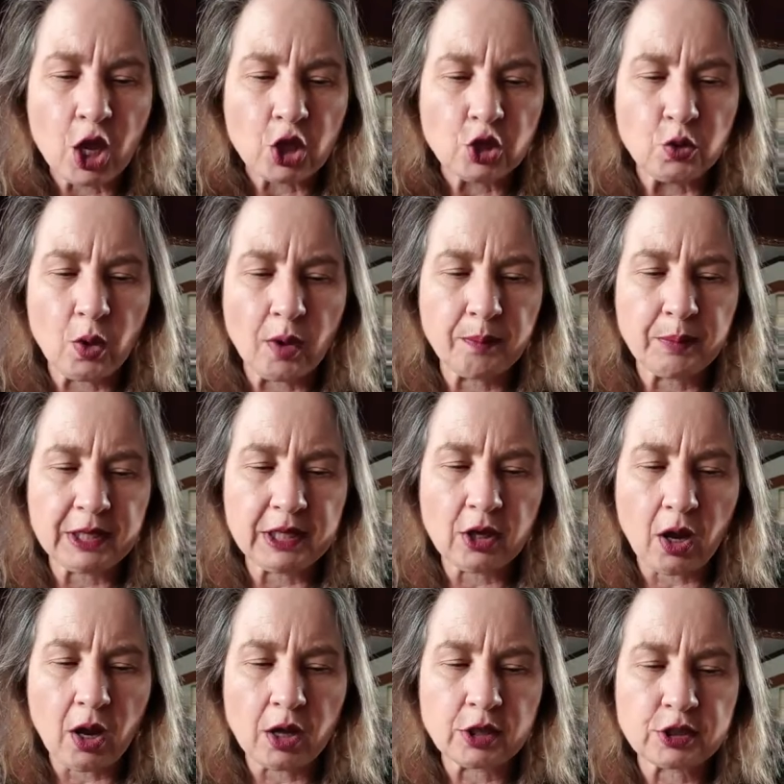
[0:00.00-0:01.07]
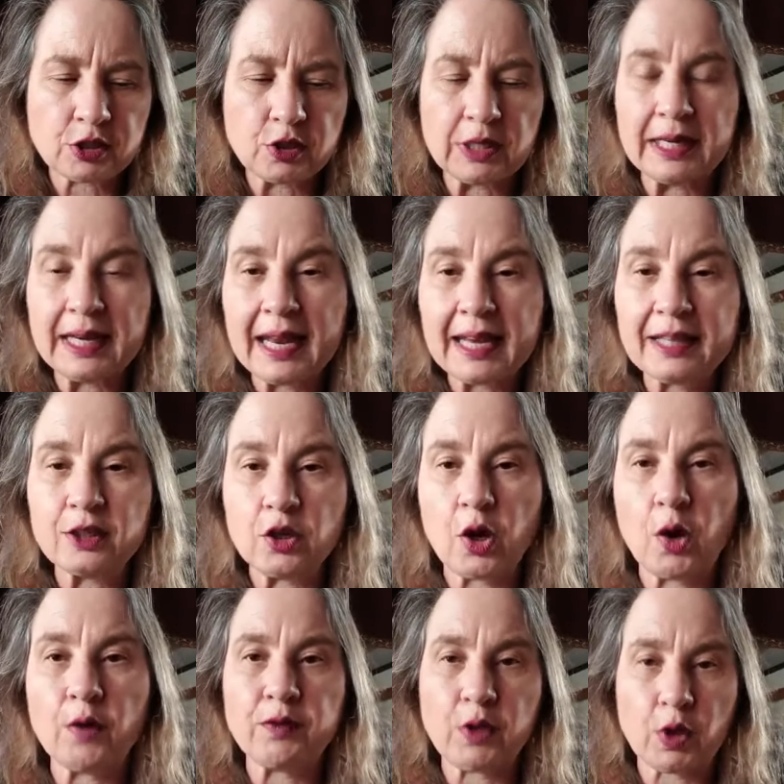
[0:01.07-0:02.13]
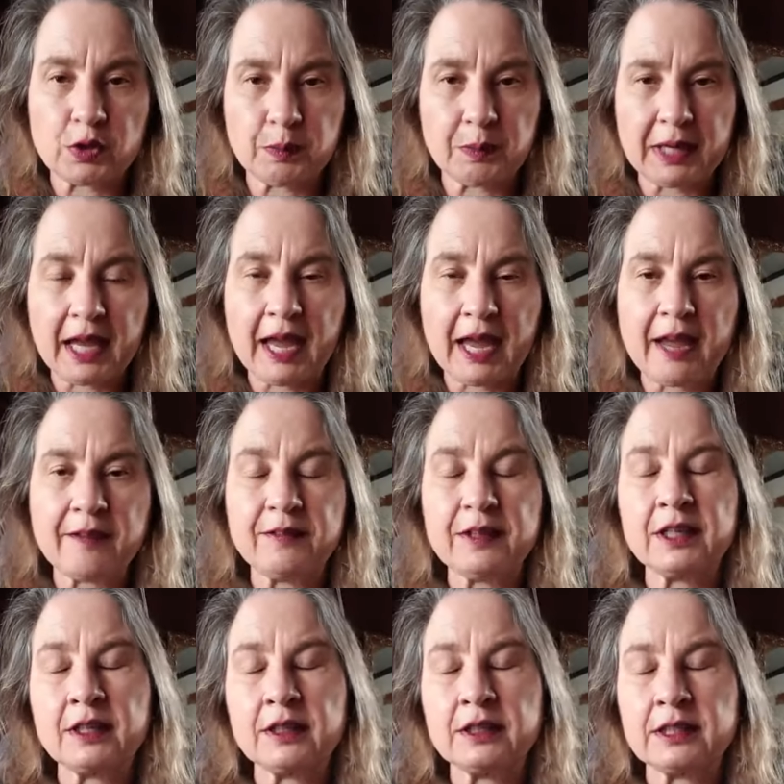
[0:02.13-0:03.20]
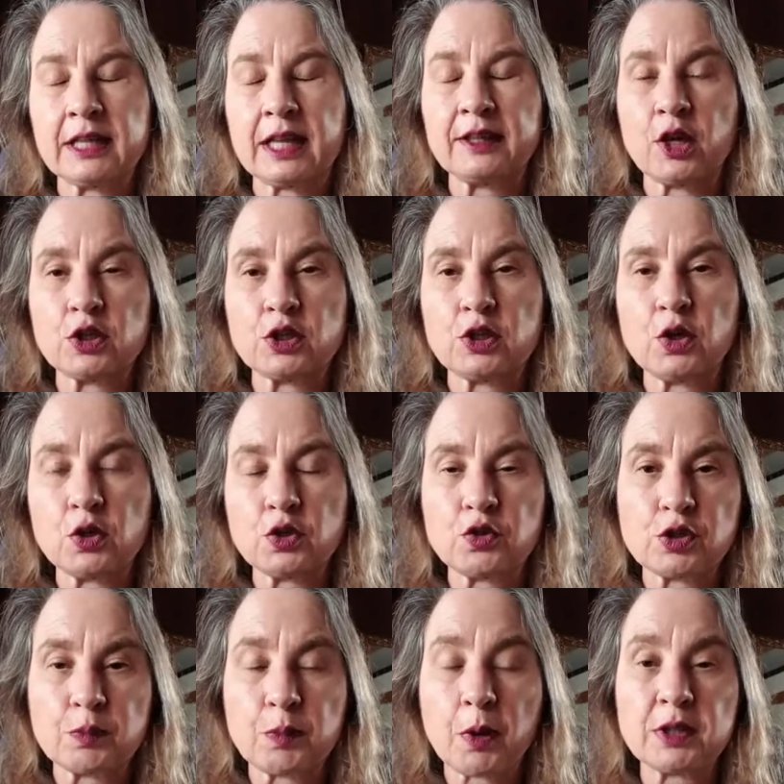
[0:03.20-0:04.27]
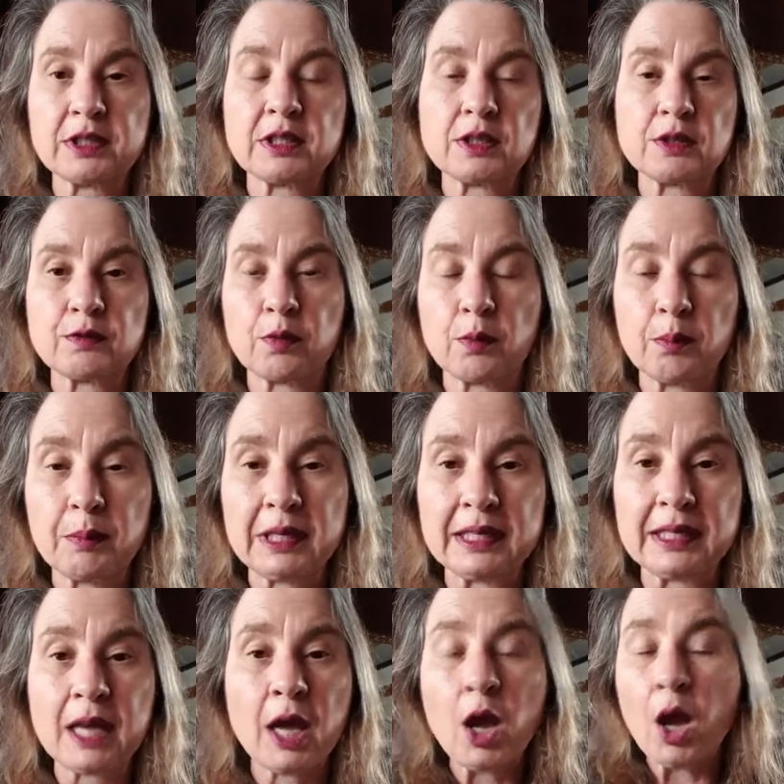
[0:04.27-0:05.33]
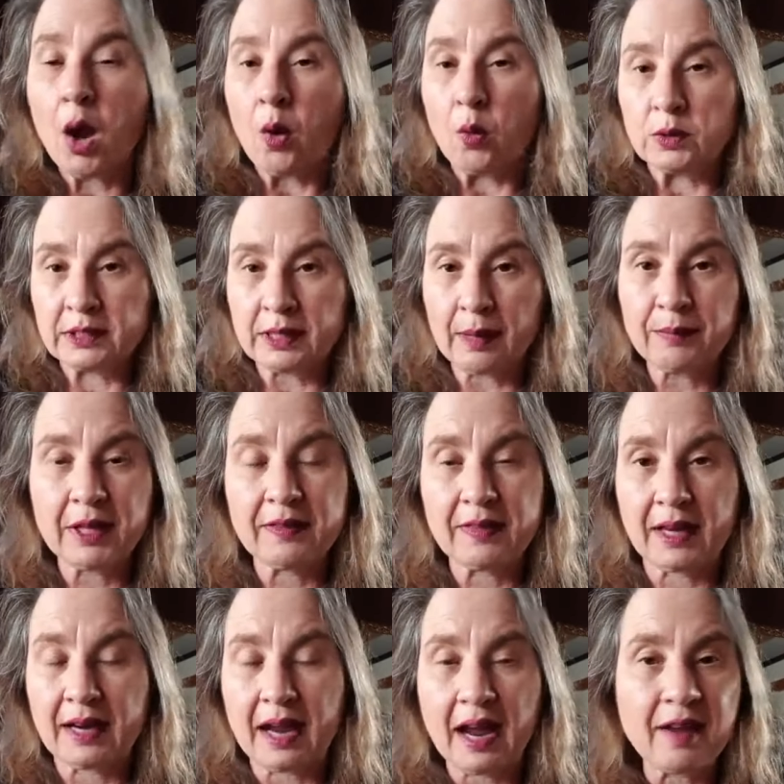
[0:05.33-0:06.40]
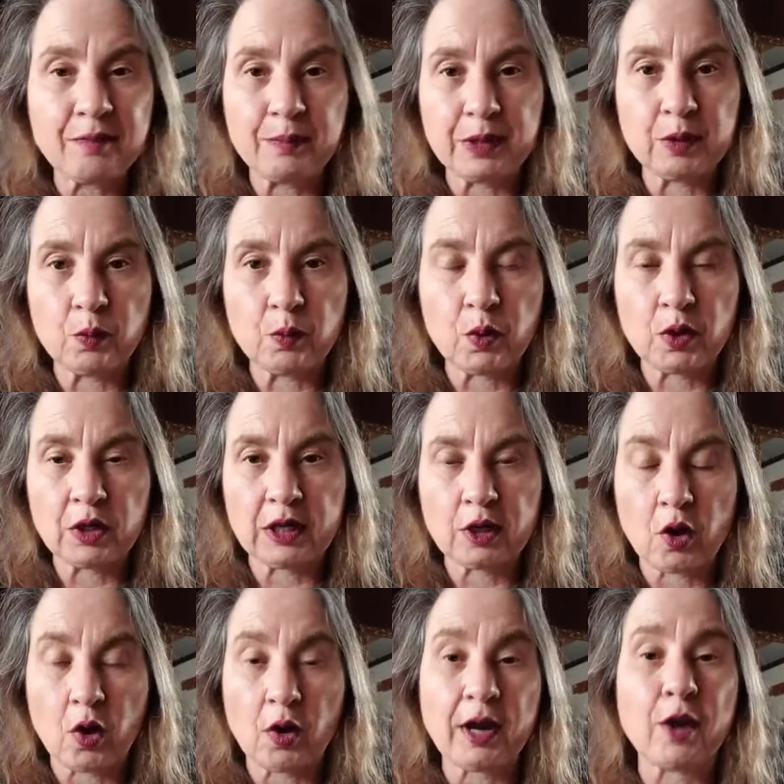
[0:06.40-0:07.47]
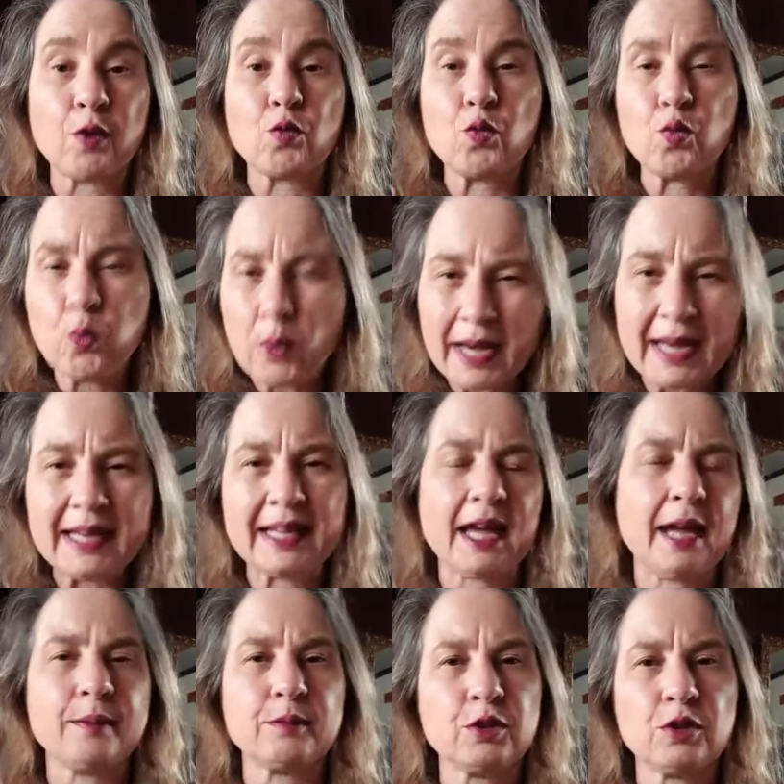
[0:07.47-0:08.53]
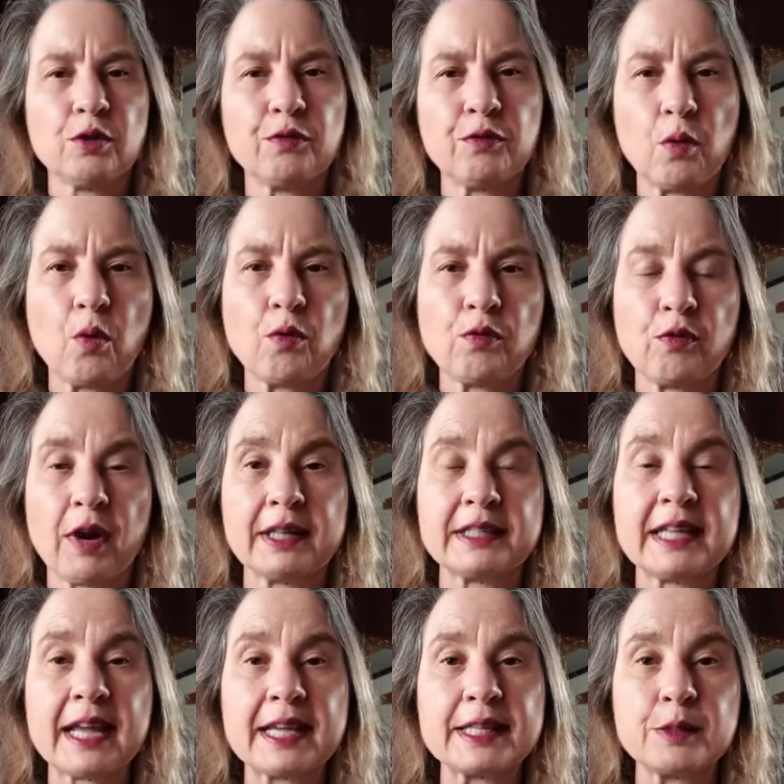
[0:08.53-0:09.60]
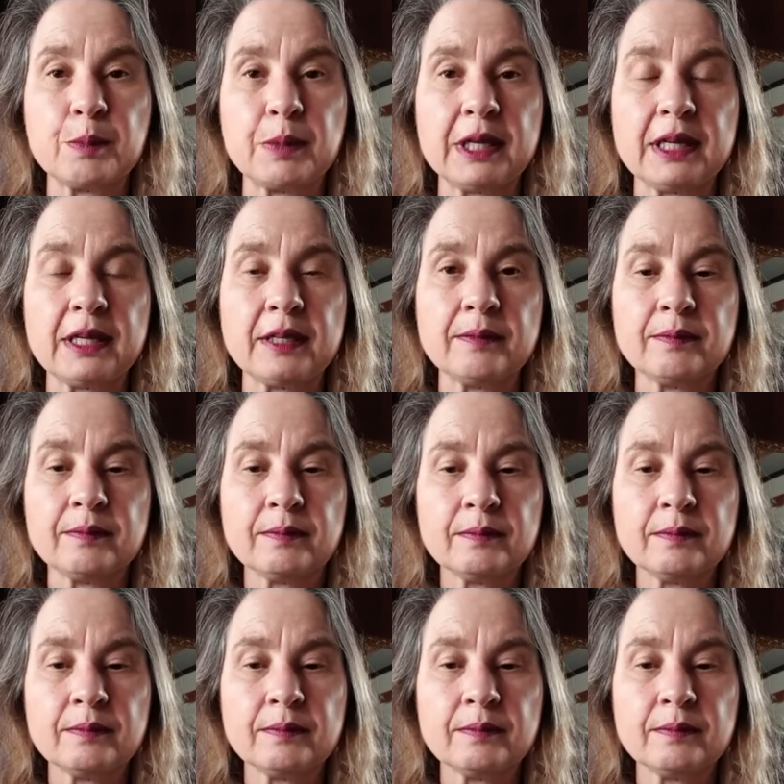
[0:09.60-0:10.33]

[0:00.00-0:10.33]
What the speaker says: You are being asked to let go of those behaviors, those learned responses. For me, something that I've been working on and really came to the forefront has been